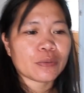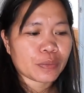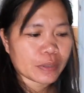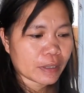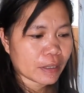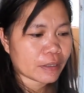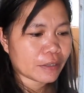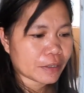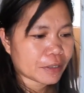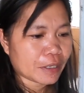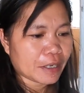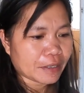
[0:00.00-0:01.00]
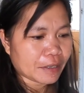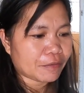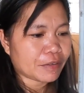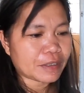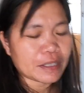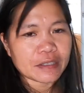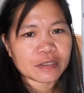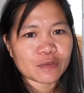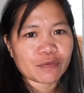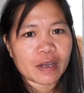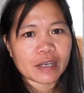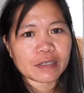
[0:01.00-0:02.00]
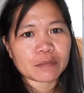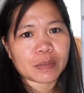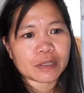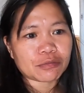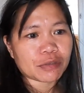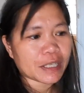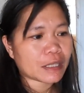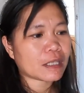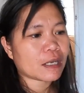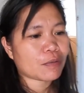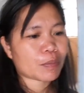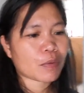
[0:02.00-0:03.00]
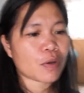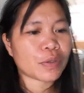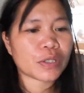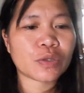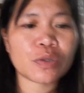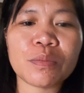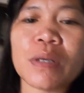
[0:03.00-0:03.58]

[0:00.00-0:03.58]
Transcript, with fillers: we did her and everything's fine but right now i'm going to